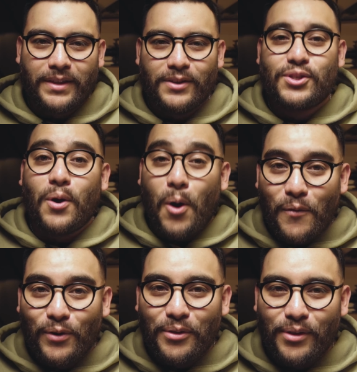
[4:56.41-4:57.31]
So
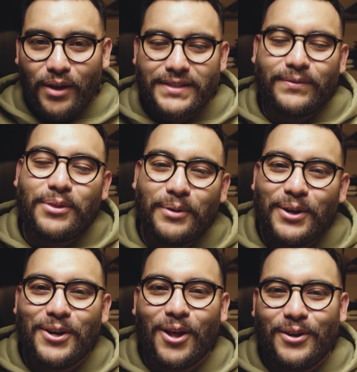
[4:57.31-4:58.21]
overall thoughts, for
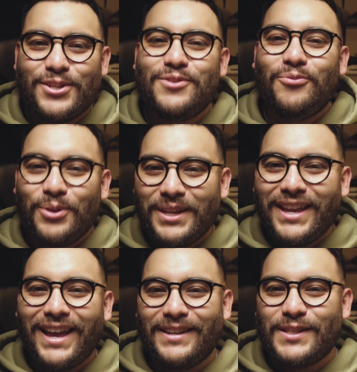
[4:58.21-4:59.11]
$300, you really
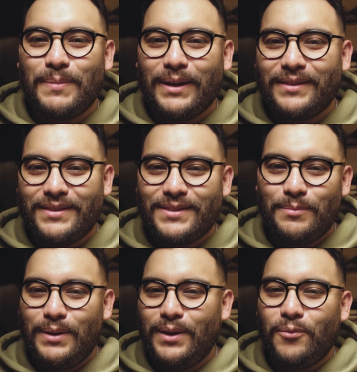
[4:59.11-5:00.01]
can't expect this to
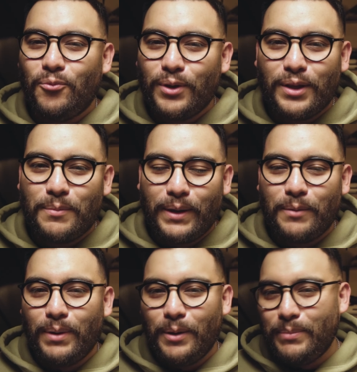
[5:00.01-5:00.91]
be a really big
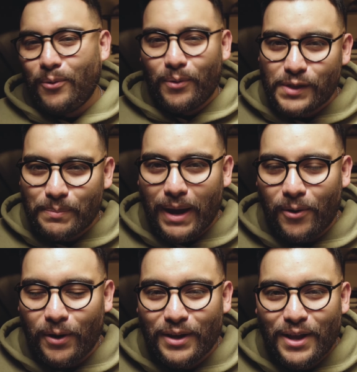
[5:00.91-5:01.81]
bump in
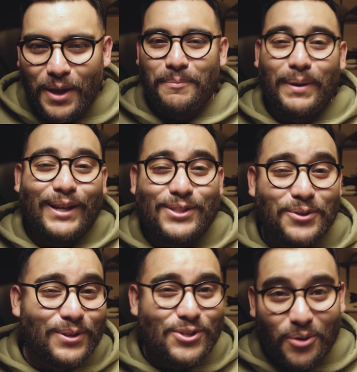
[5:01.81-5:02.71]
horsepower, but I do
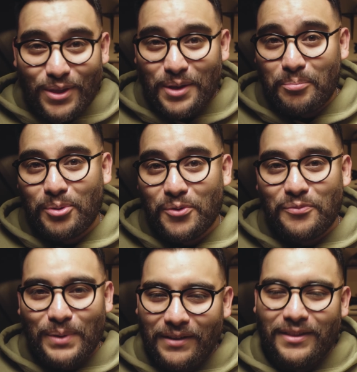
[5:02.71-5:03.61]
enjoy the
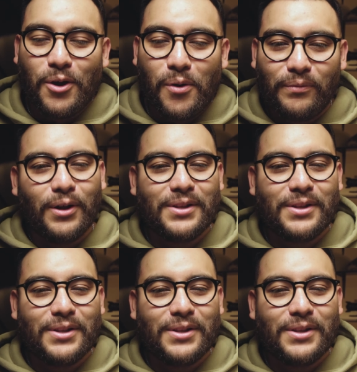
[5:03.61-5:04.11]
improvement in the overall